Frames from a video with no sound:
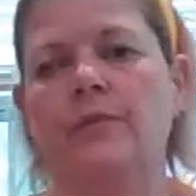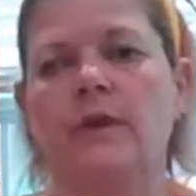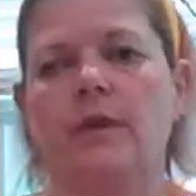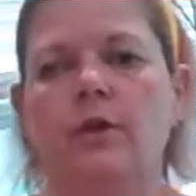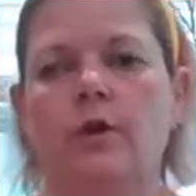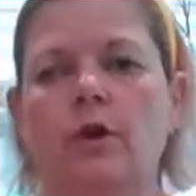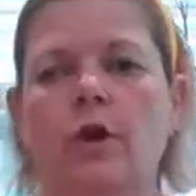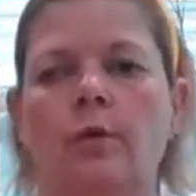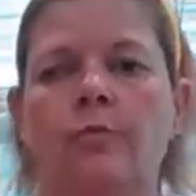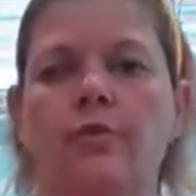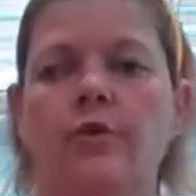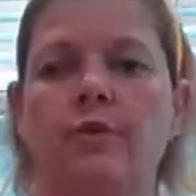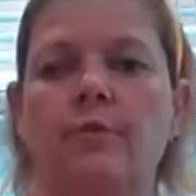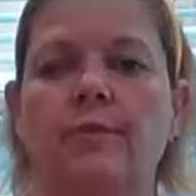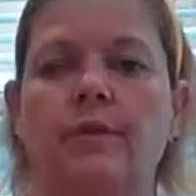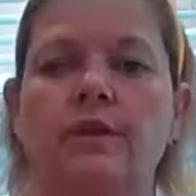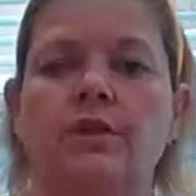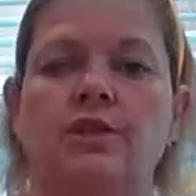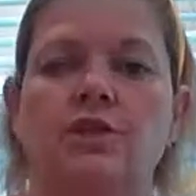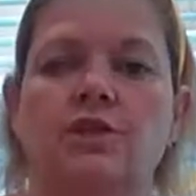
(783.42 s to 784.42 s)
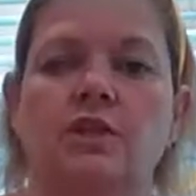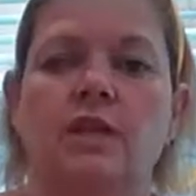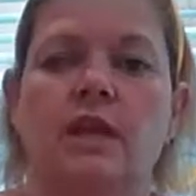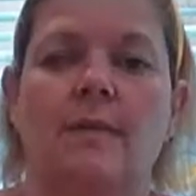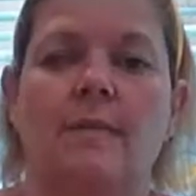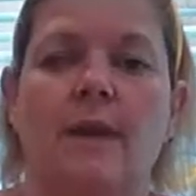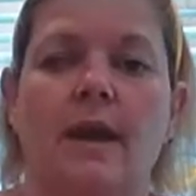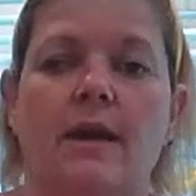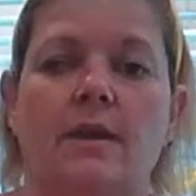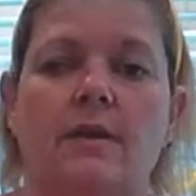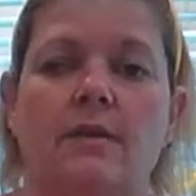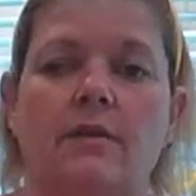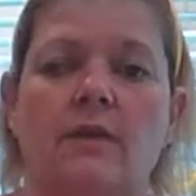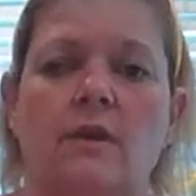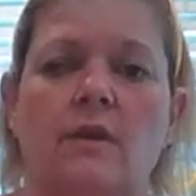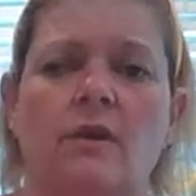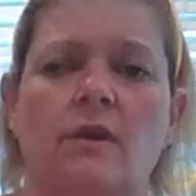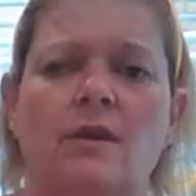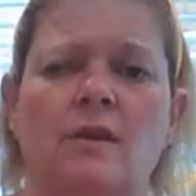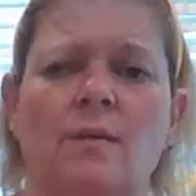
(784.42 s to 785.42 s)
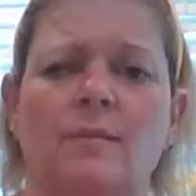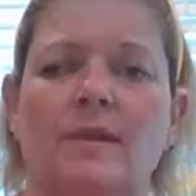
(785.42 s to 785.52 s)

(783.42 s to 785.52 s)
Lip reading: It all pretty much came out of there.